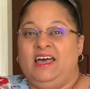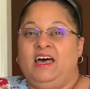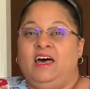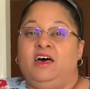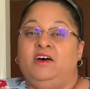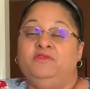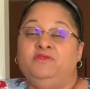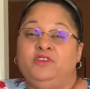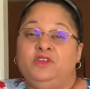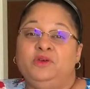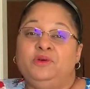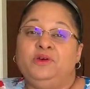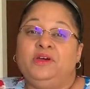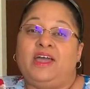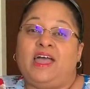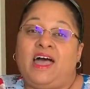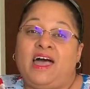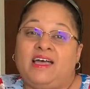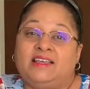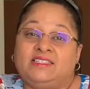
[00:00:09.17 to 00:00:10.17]
A viewer
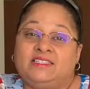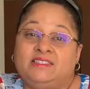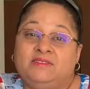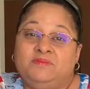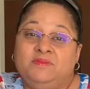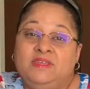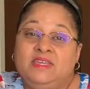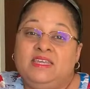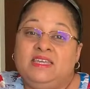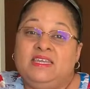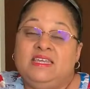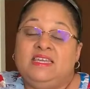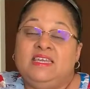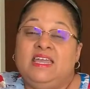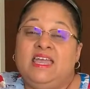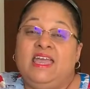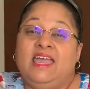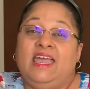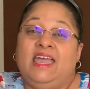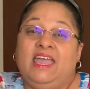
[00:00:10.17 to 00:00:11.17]
asked me
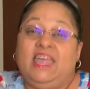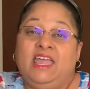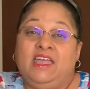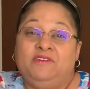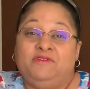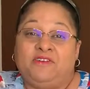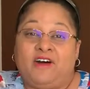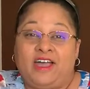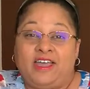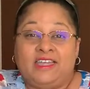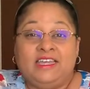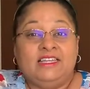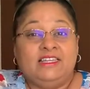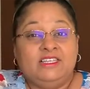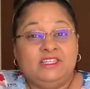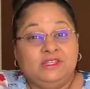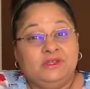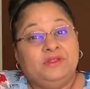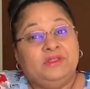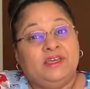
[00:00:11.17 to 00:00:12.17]
if I can
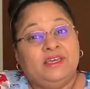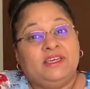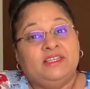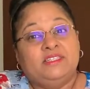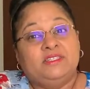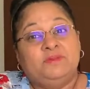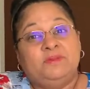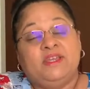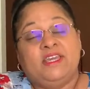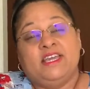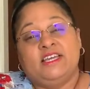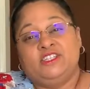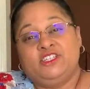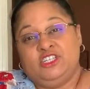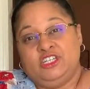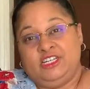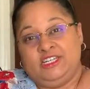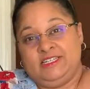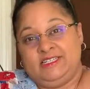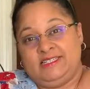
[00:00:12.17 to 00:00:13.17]
do this because
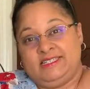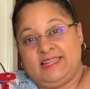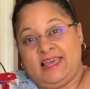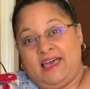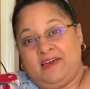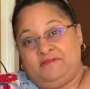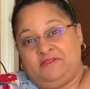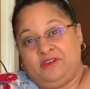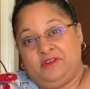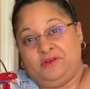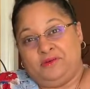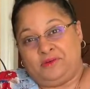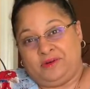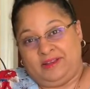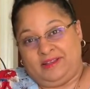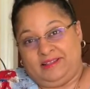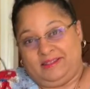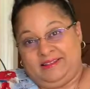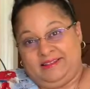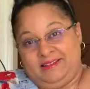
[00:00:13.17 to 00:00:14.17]
she doesn't have a
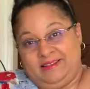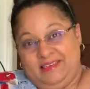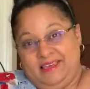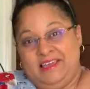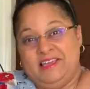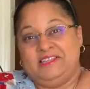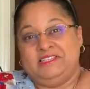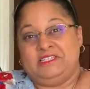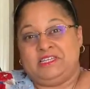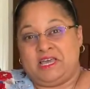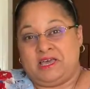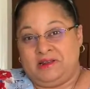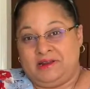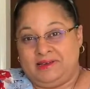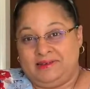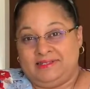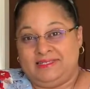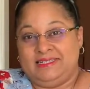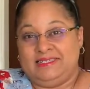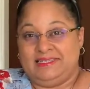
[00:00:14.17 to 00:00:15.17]
grill. Shout
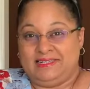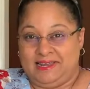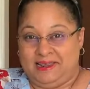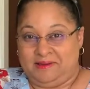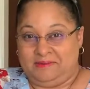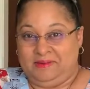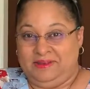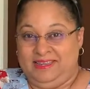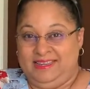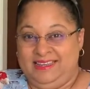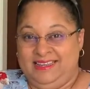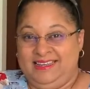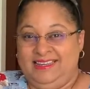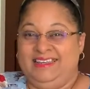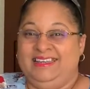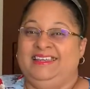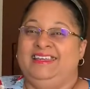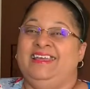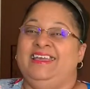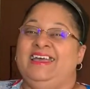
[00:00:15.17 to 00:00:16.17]
out to Tammy.
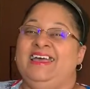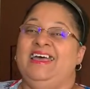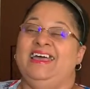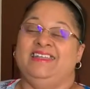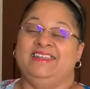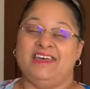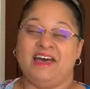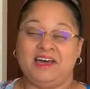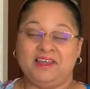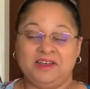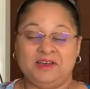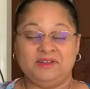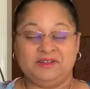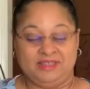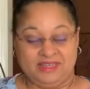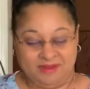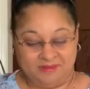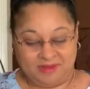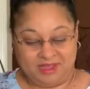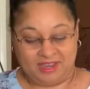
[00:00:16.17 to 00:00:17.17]
Not
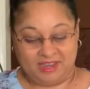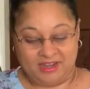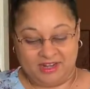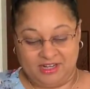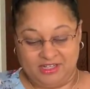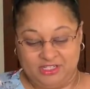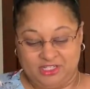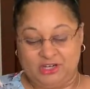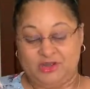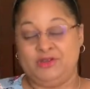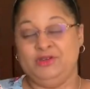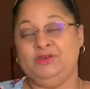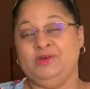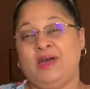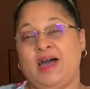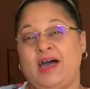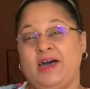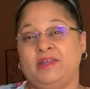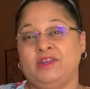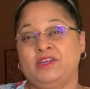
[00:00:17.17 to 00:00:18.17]
only am I gonna show you
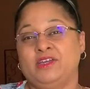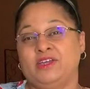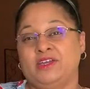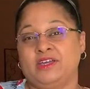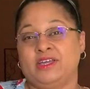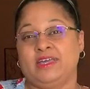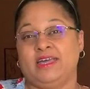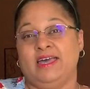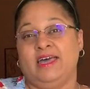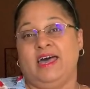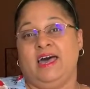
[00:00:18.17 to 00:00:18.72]
how to cook